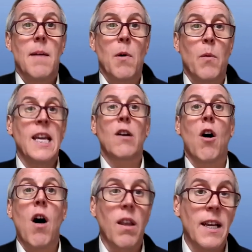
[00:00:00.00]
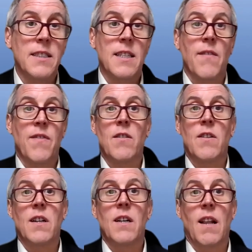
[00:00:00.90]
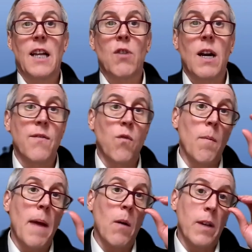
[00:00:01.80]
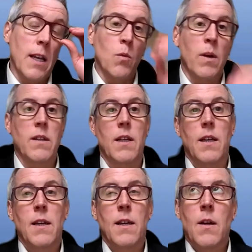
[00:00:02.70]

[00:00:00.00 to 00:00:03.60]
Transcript: we take all lists, and if they're done in electronic format, we can quickly,